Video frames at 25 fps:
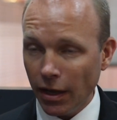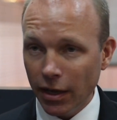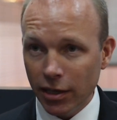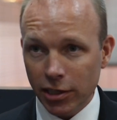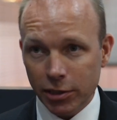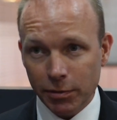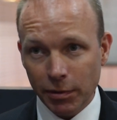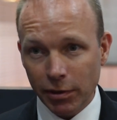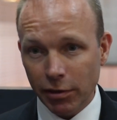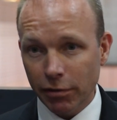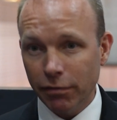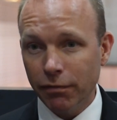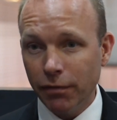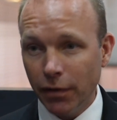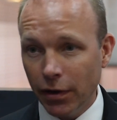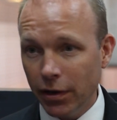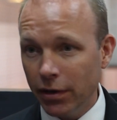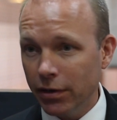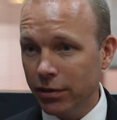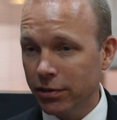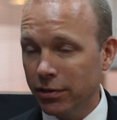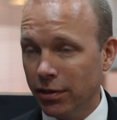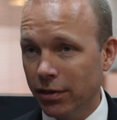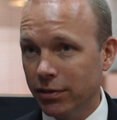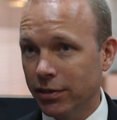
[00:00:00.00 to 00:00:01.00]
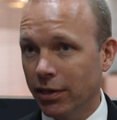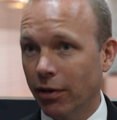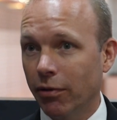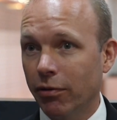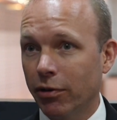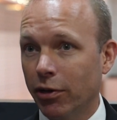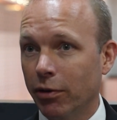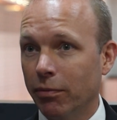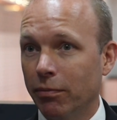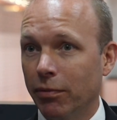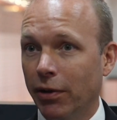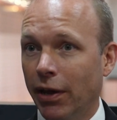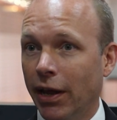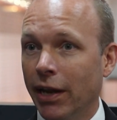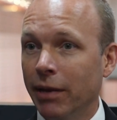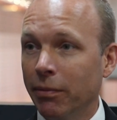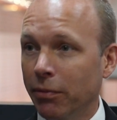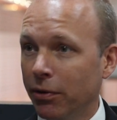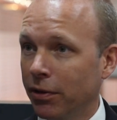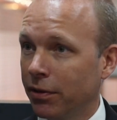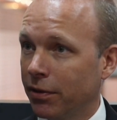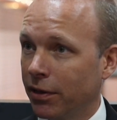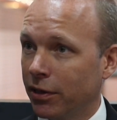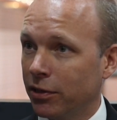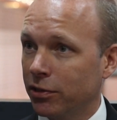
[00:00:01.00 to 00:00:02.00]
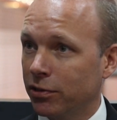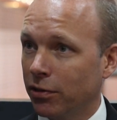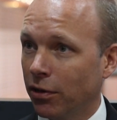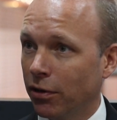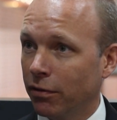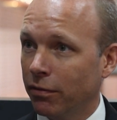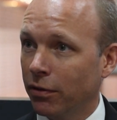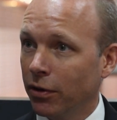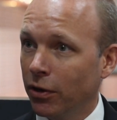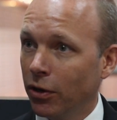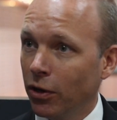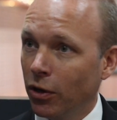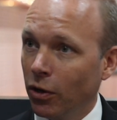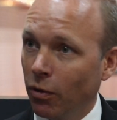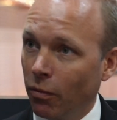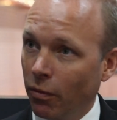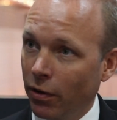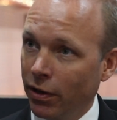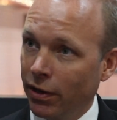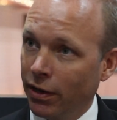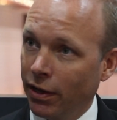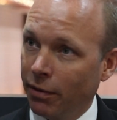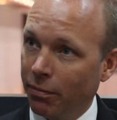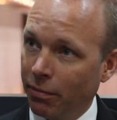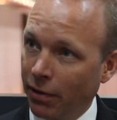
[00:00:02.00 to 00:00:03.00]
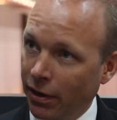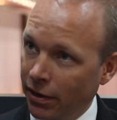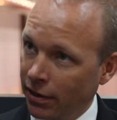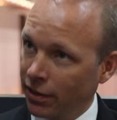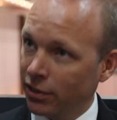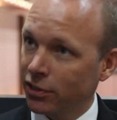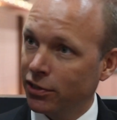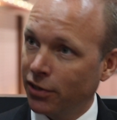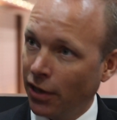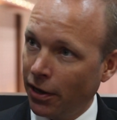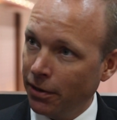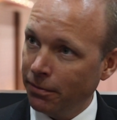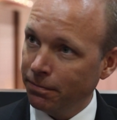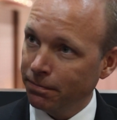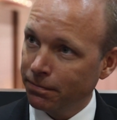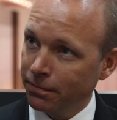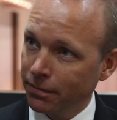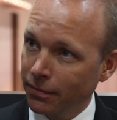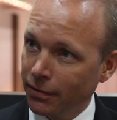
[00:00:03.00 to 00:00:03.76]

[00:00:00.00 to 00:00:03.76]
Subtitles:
and to be the first hotel company anybody thinks of when they're planning a stay,